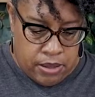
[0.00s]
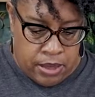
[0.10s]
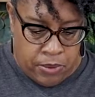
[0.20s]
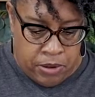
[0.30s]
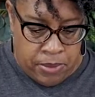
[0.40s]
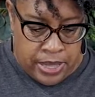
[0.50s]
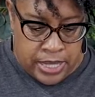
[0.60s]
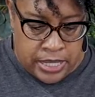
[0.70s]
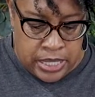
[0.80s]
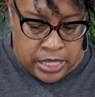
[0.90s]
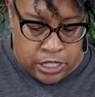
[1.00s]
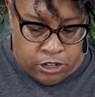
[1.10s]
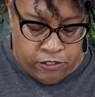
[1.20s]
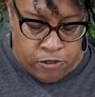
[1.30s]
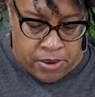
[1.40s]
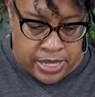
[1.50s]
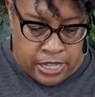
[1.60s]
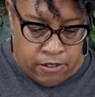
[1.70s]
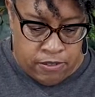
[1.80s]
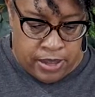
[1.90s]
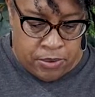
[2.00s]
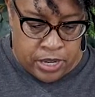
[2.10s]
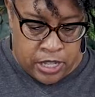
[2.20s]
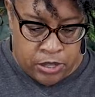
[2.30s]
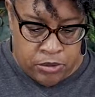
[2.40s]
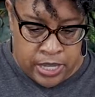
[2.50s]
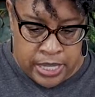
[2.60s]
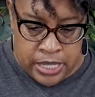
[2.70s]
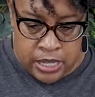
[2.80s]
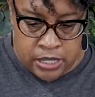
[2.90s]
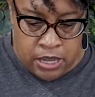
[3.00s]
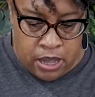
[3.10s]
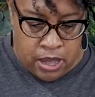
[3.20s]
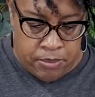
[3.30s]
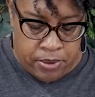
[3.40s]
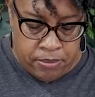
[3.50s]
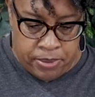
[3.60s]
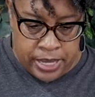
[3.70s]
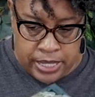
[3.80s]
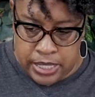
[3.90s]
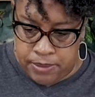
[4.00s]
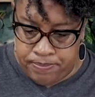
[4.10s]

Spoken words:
I would have made this easier for myself if I would have glued these on top, but